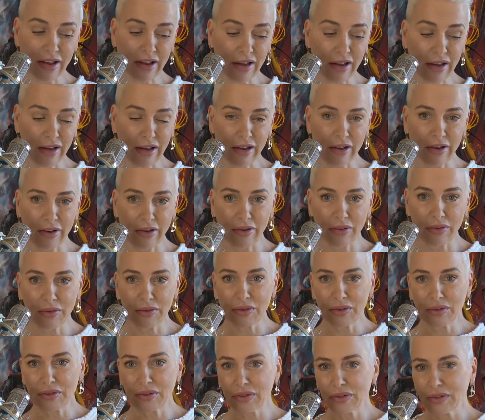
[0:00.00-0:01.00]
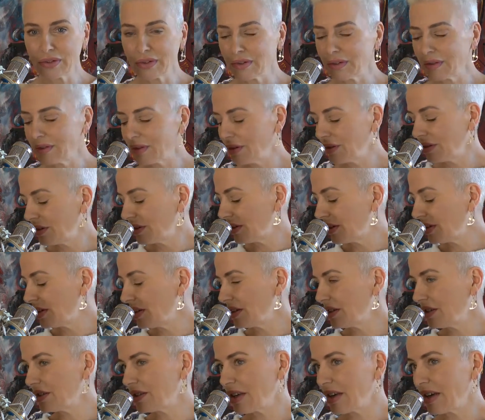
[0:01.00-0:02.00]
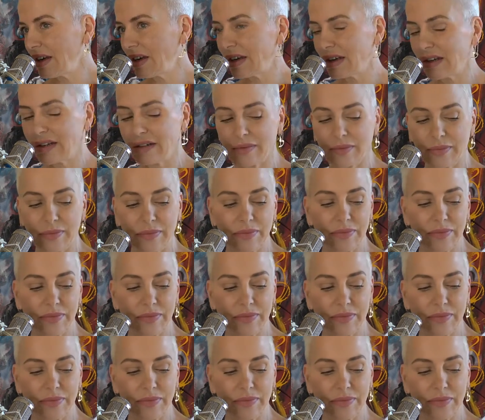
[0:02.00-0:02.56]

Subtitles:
How cool is that?